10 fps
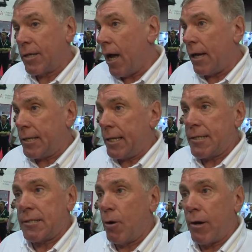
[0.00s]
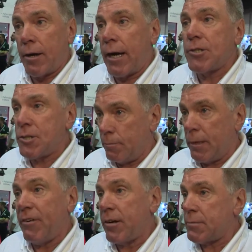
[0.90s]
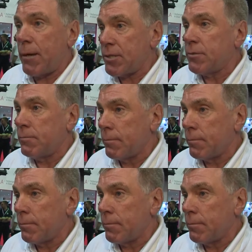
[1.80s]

gala dinner tomorrow night should be very special.